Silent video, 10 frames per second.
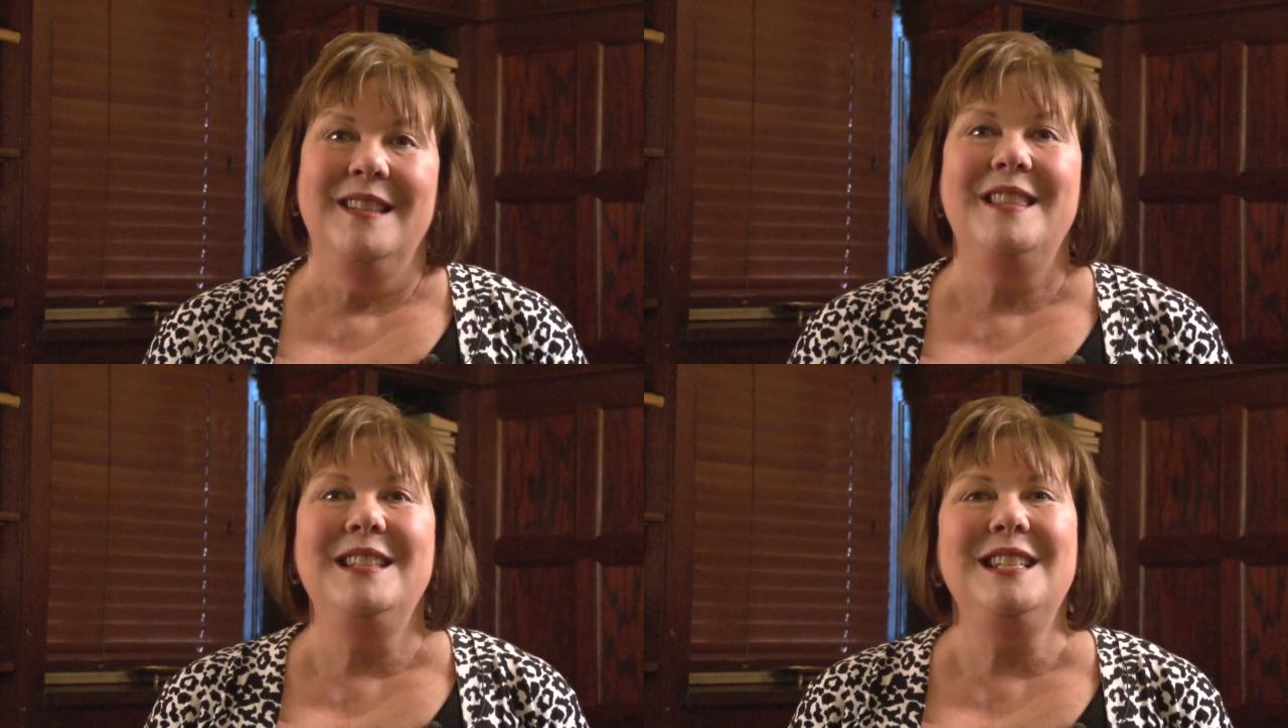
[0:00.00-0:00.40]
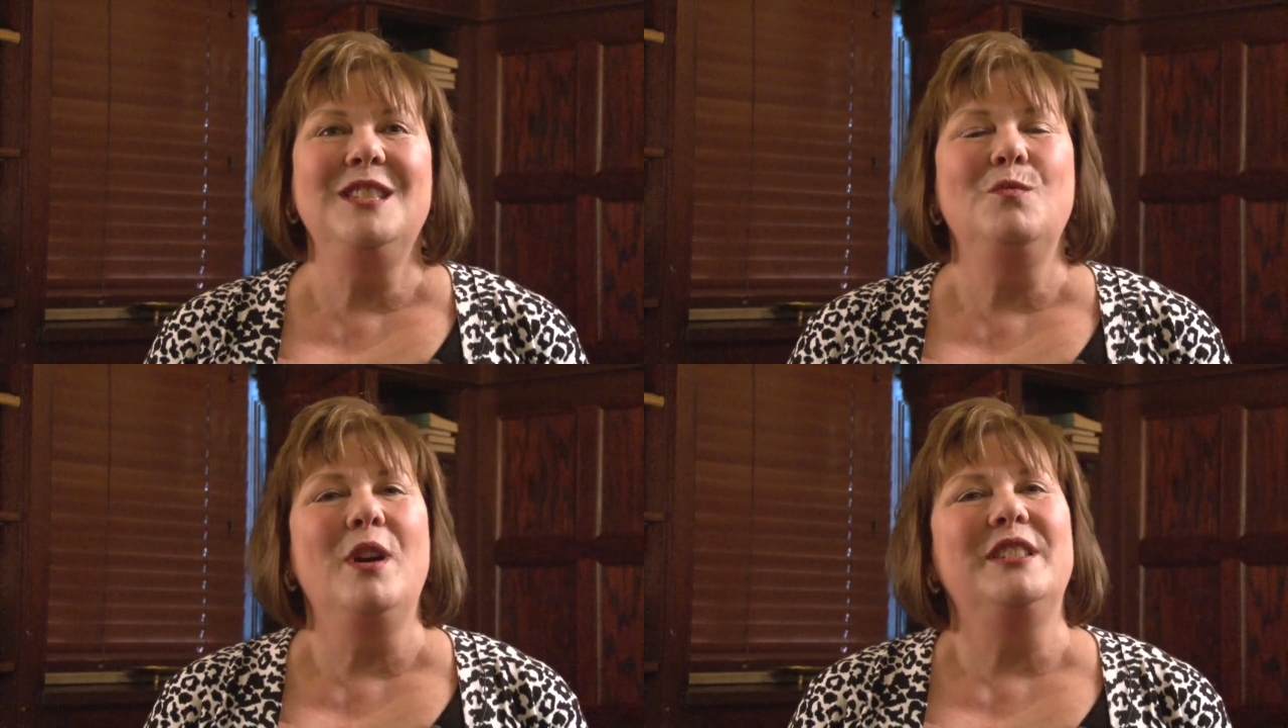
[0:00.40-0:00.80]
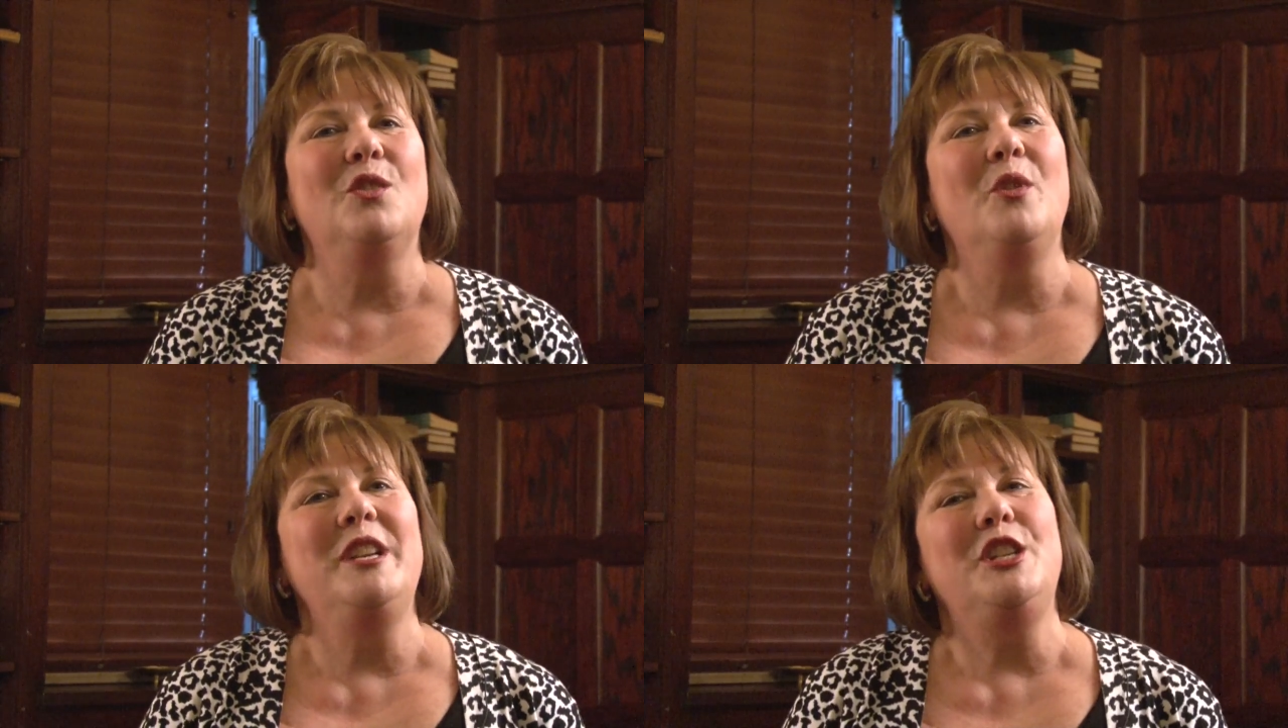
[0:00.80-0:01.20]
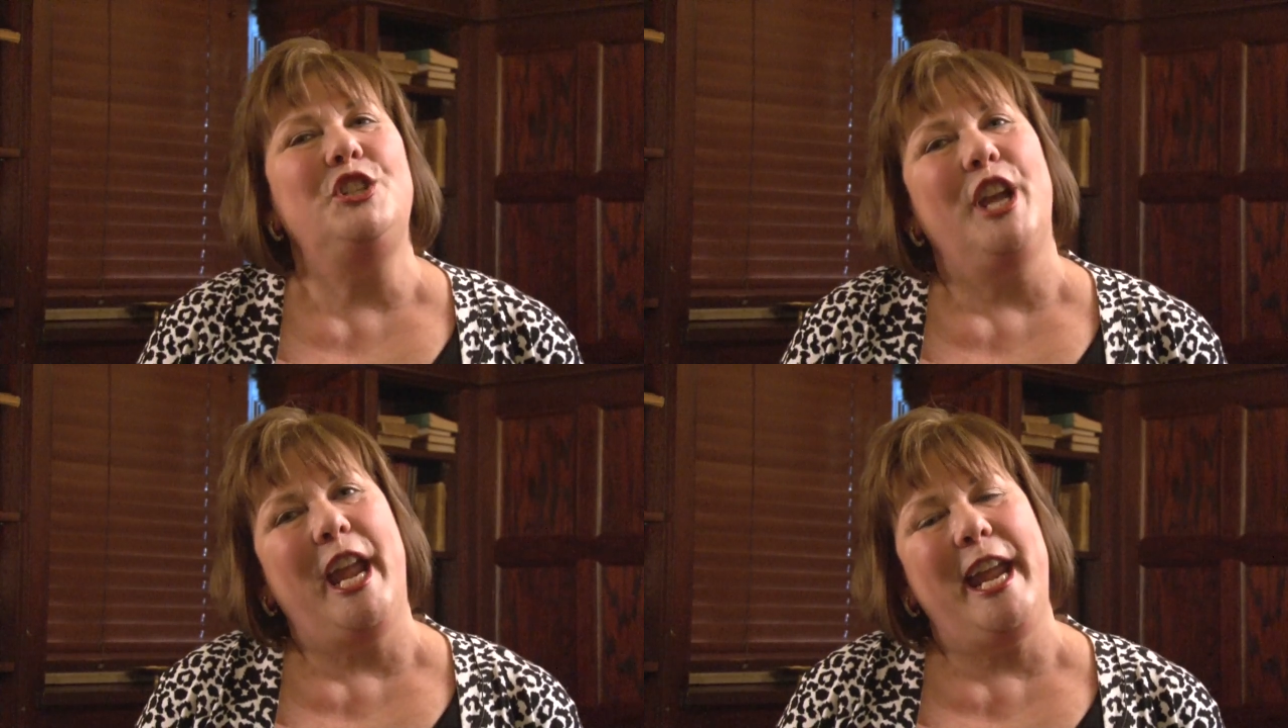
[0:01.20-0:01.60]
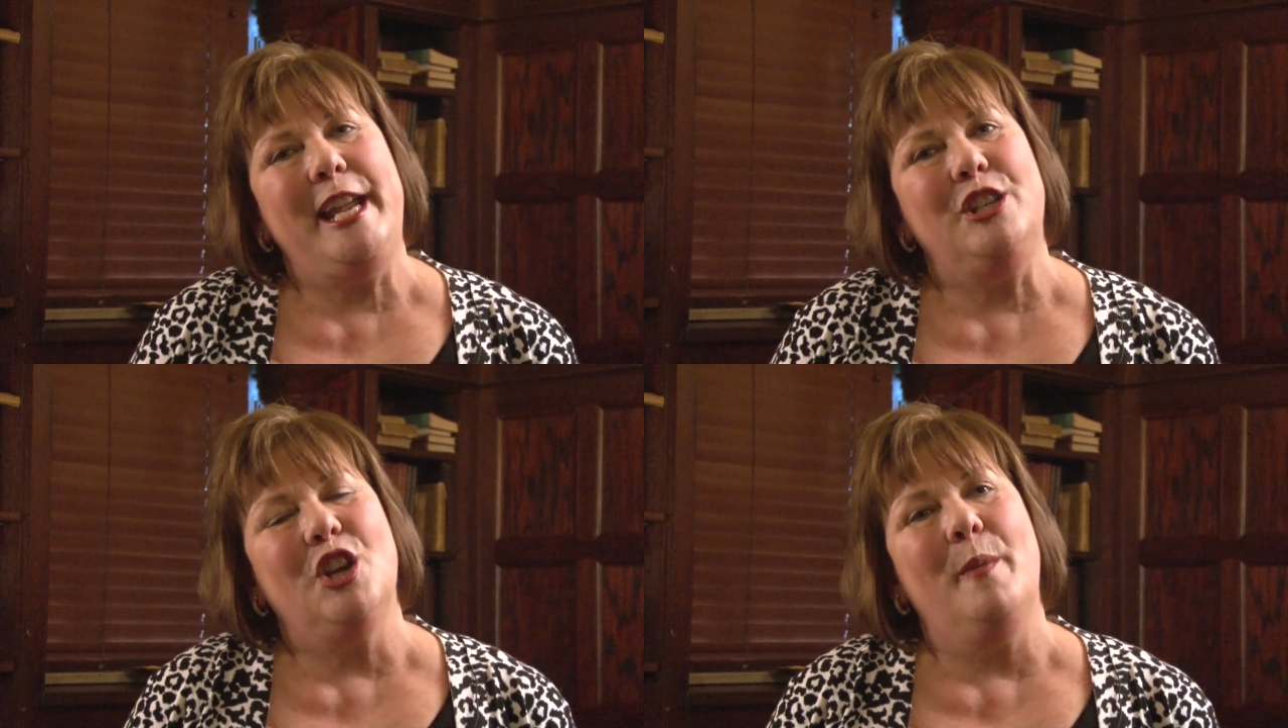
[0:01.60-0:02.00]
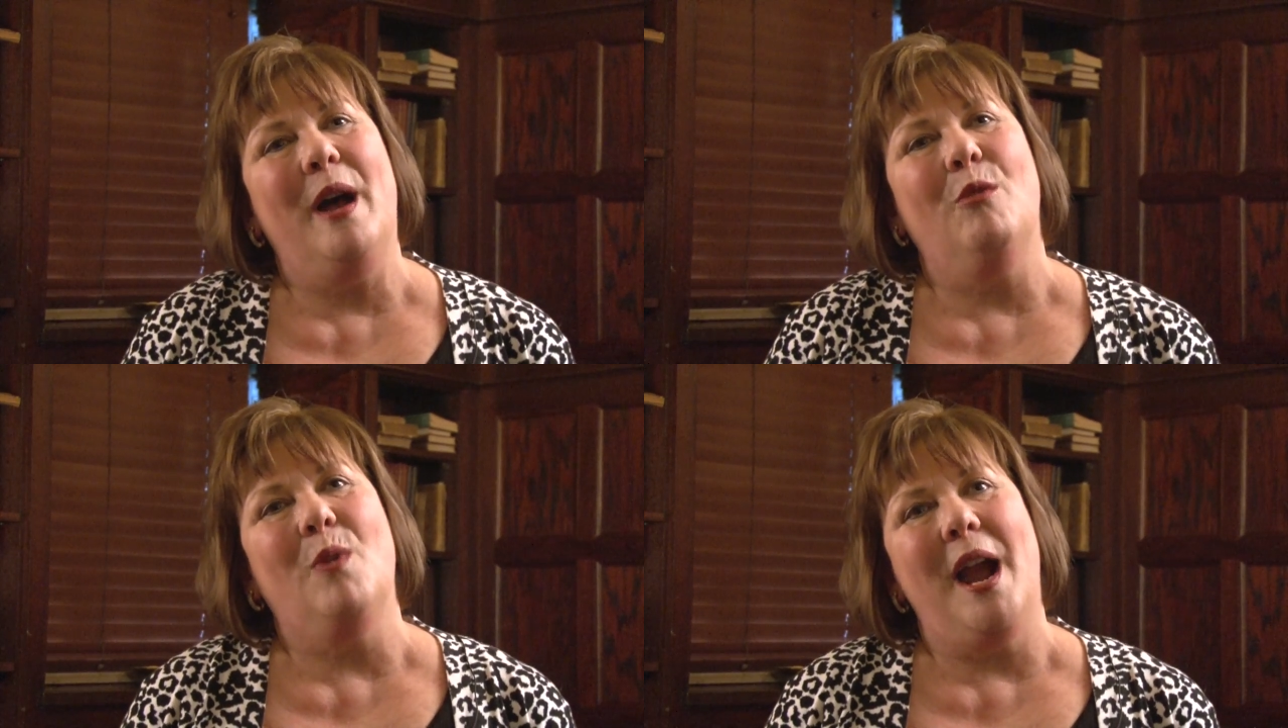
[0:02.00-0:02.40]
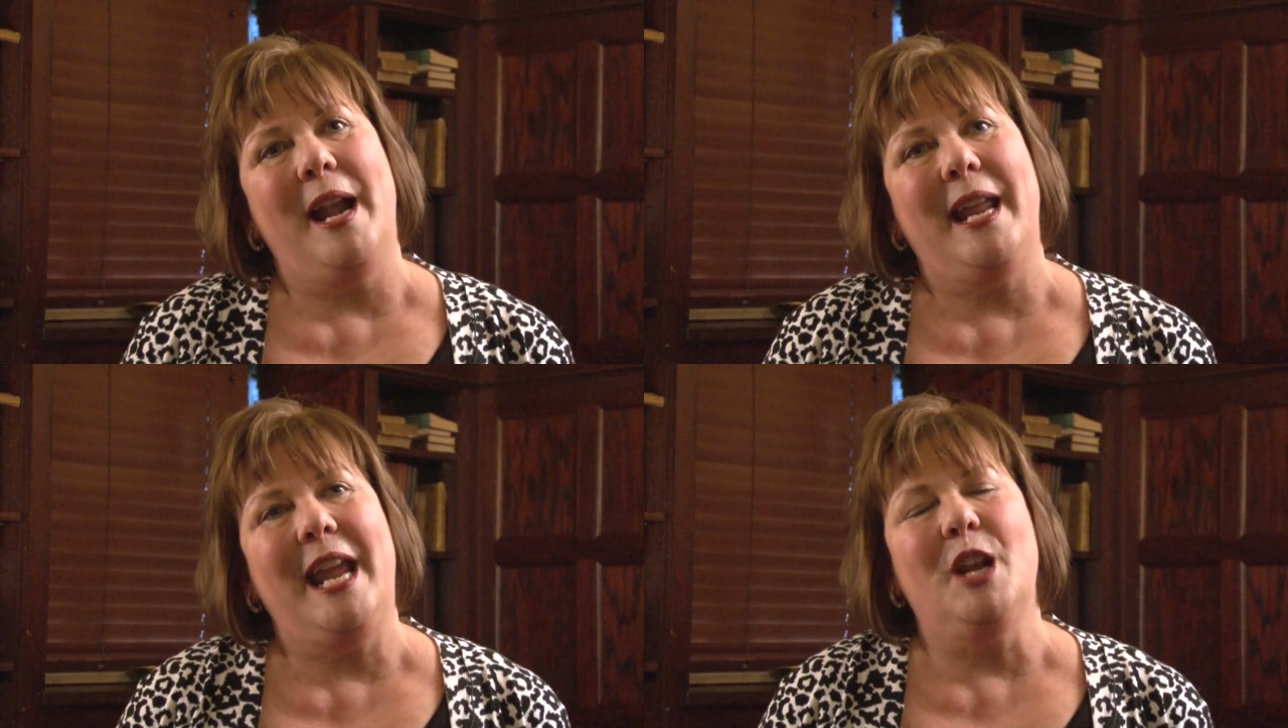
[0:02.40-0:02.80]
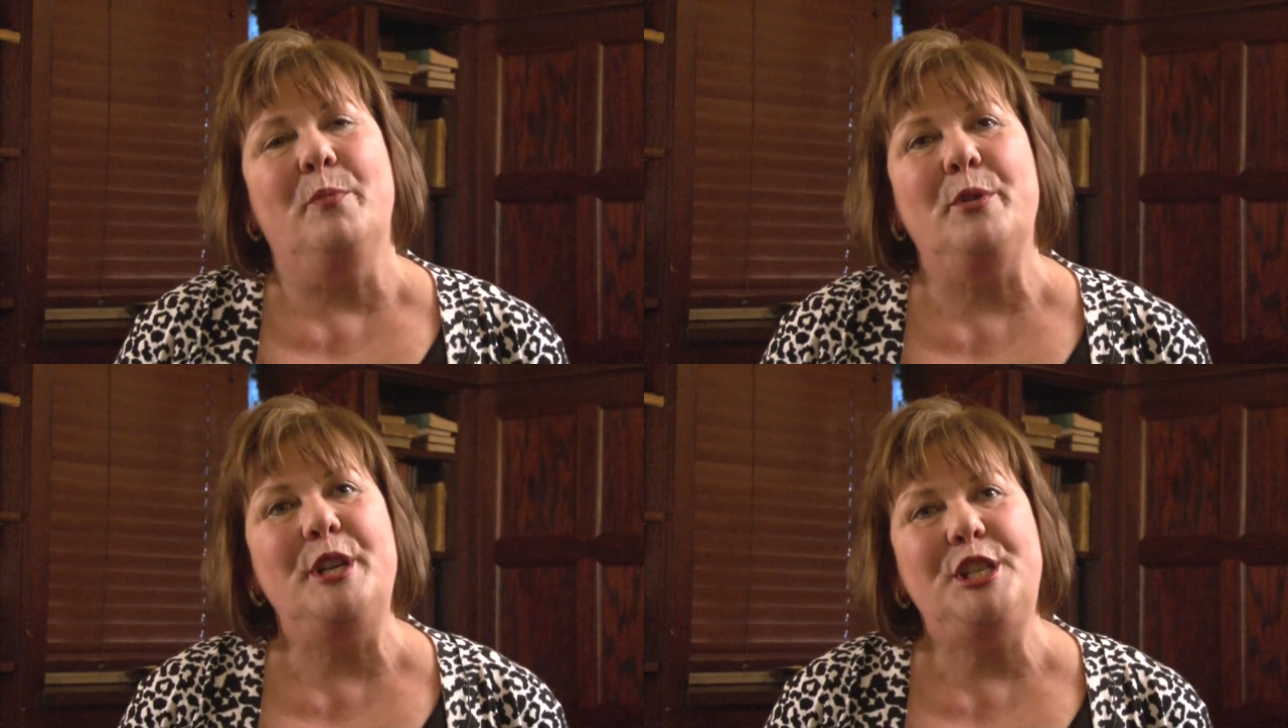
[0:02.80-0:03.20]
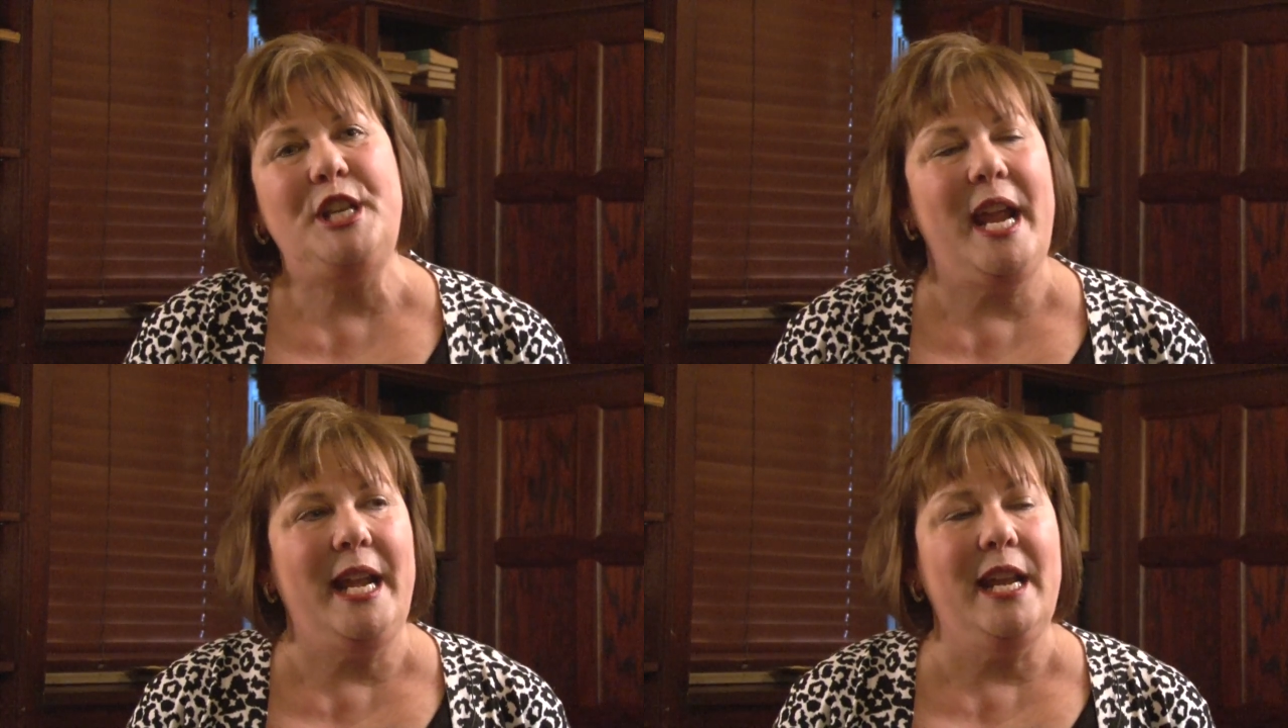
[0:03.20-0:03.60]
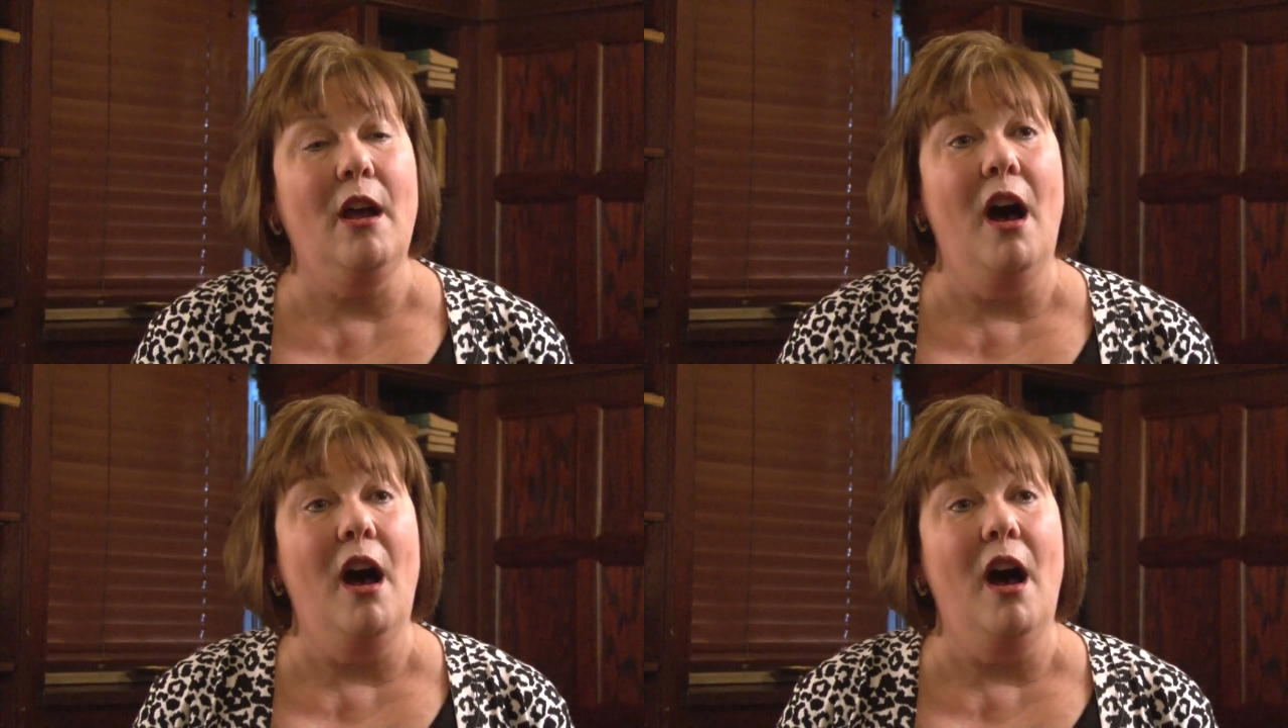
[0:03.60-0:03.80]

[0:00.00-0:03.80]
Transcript: This is what's going to change about writing and appreciating